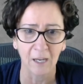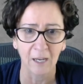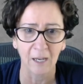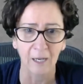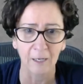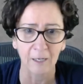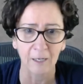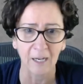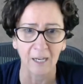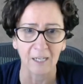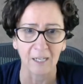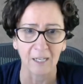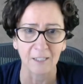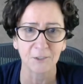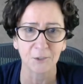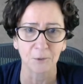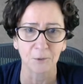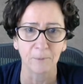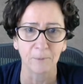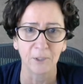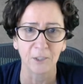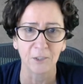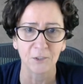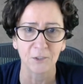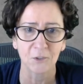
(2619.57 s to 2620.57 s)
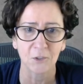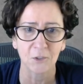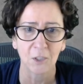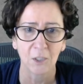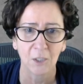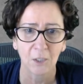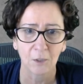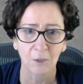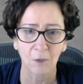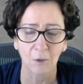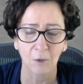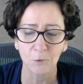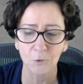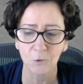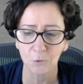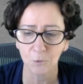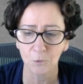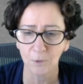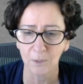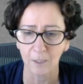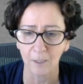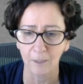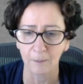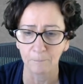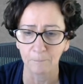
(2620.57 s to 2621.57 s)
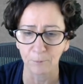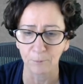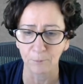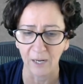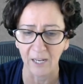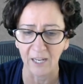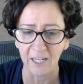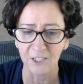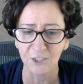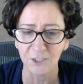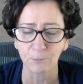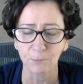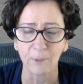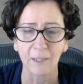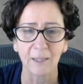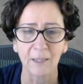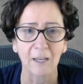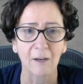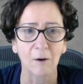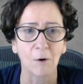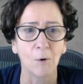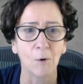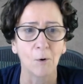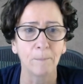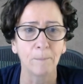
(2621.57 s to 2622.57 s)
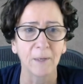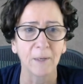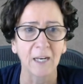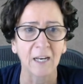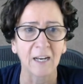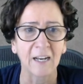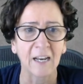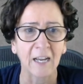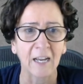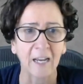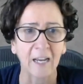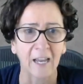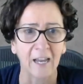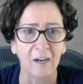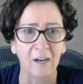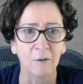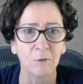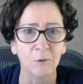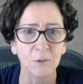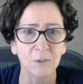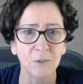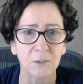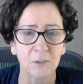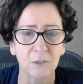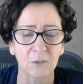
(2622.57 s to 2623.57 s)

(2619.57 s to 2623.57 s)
Uh, customers go to the branch when they open an account.